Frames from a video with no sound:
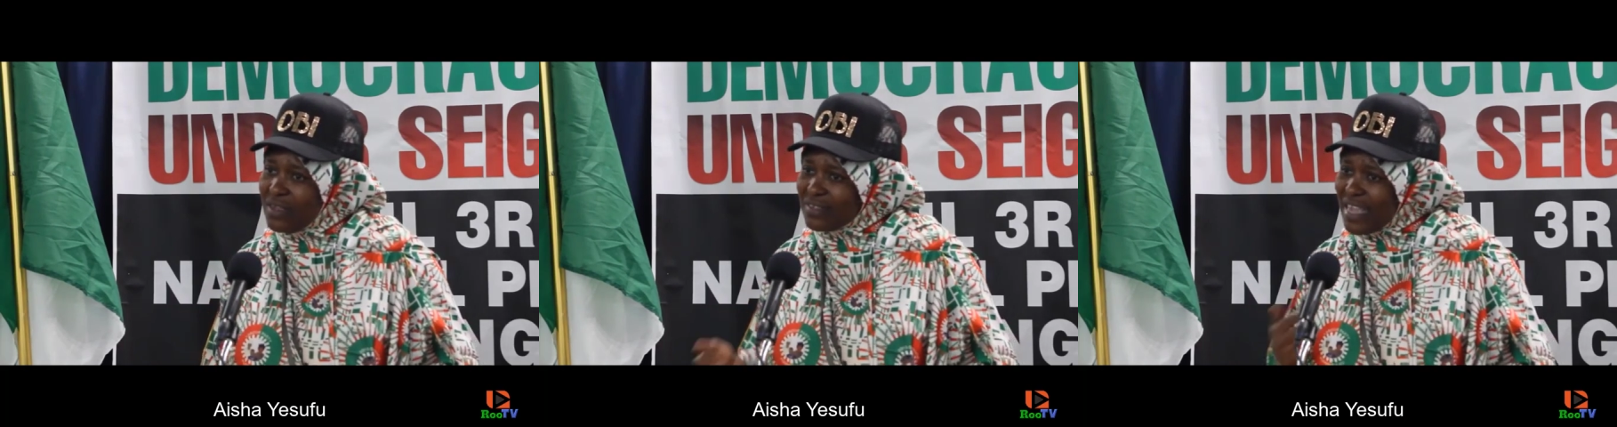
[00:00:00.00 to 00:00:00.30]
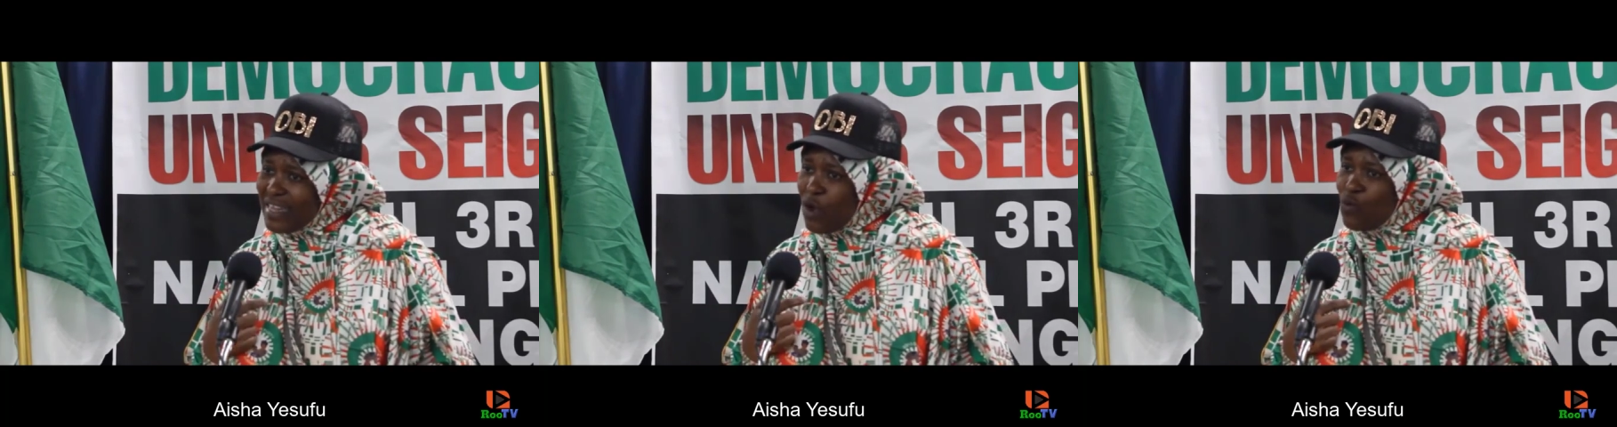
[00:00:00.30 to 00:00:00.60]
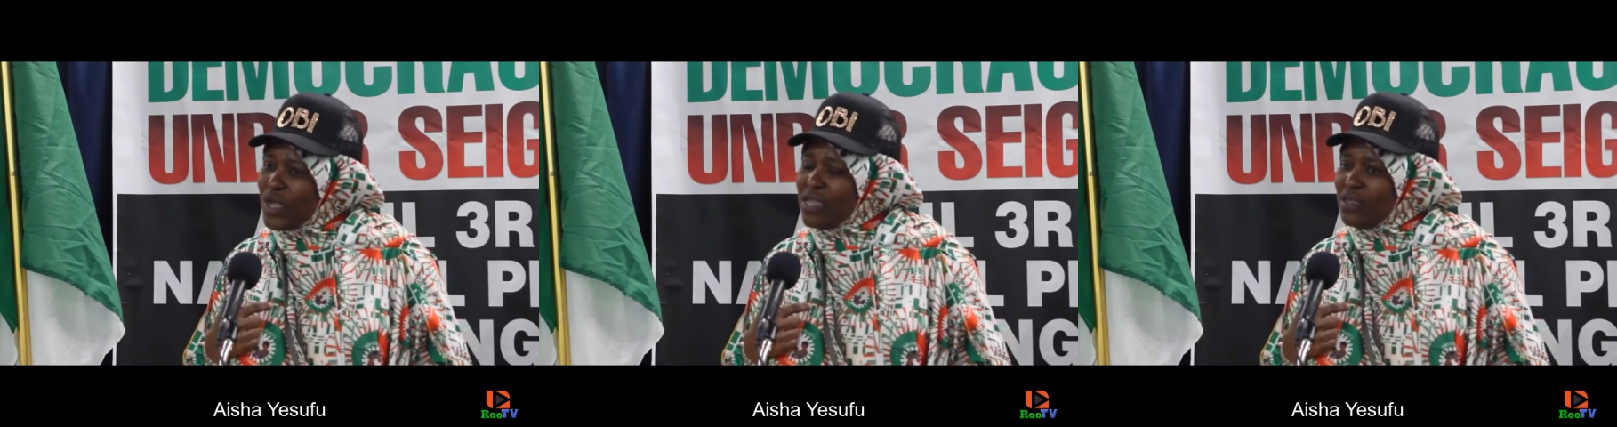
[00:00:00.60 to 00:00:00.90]
say
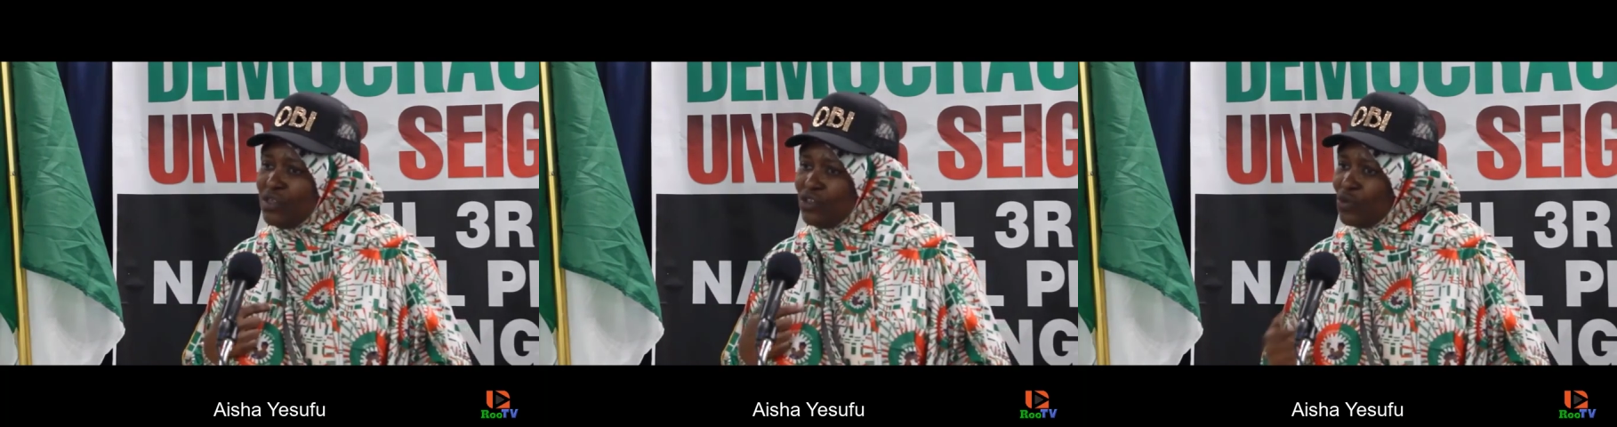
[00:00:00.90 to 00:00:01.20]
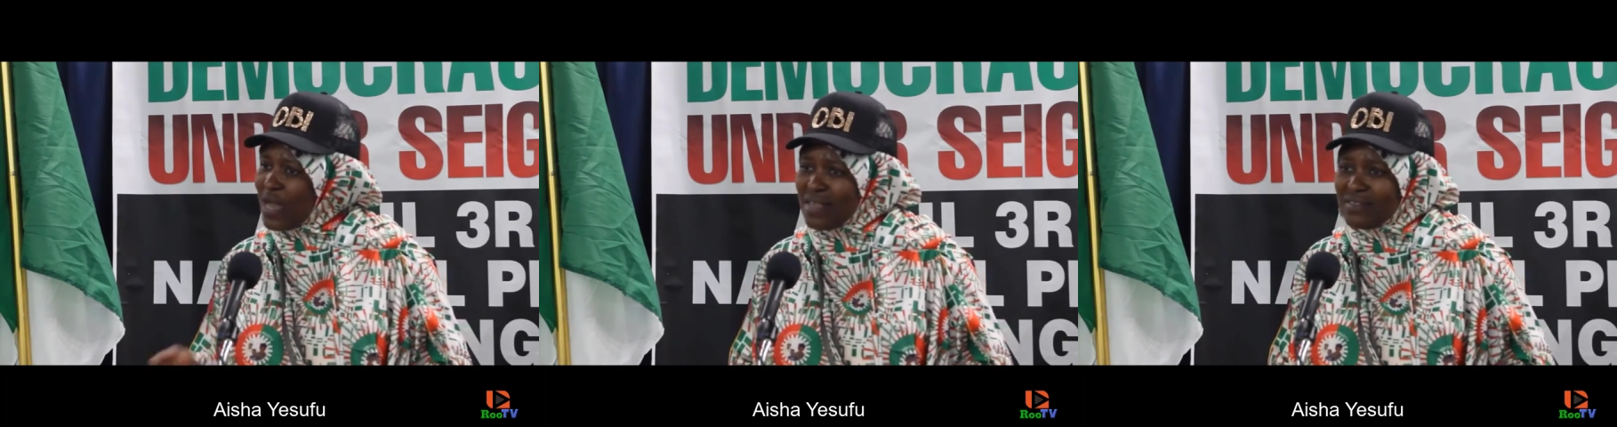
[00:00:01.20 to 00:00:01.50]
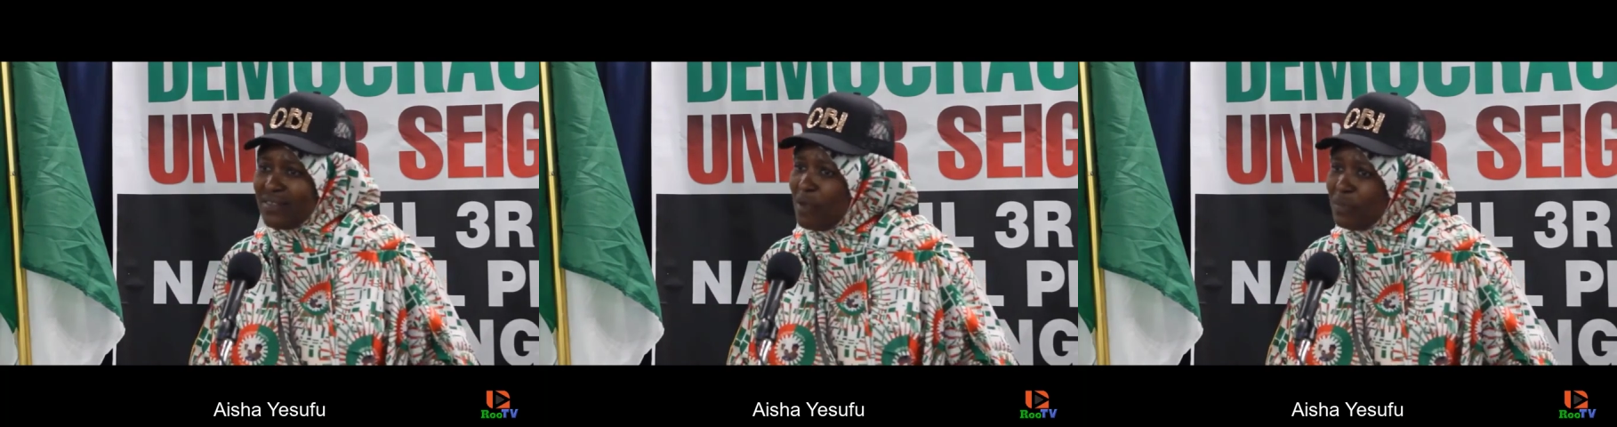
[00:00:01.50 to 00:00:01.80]
that we should
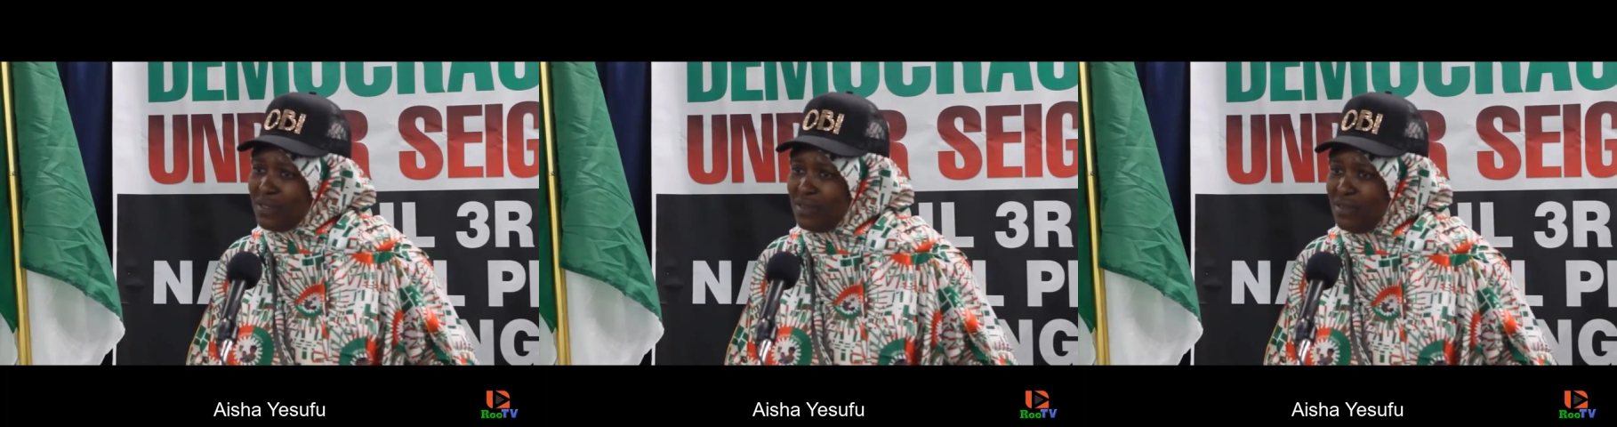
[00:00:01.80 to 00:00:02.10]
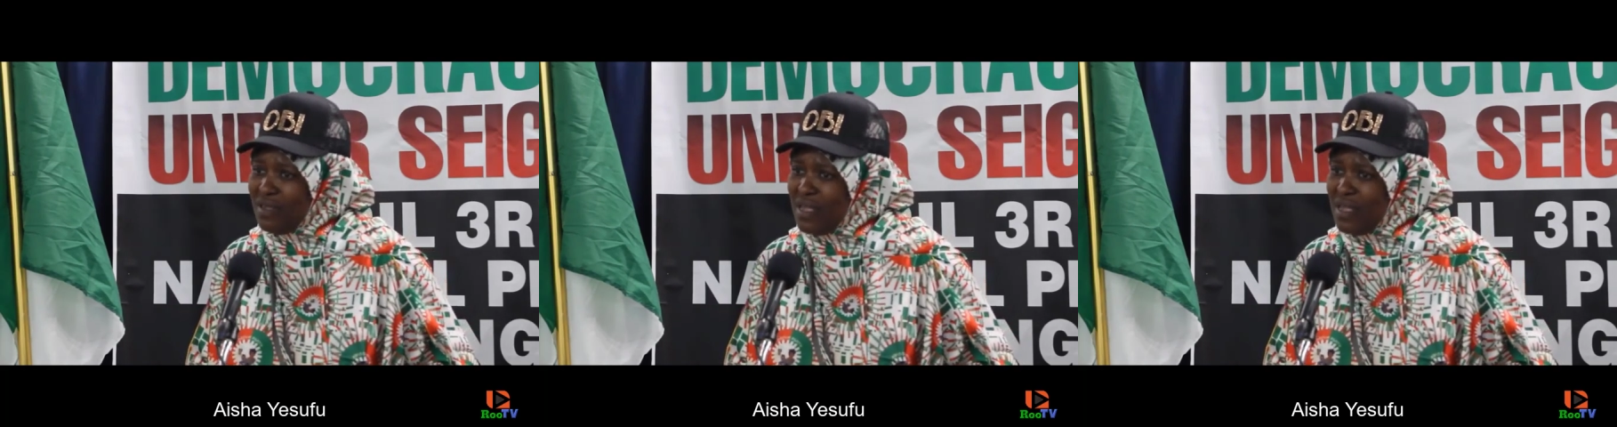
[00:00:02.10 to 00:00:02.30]
accept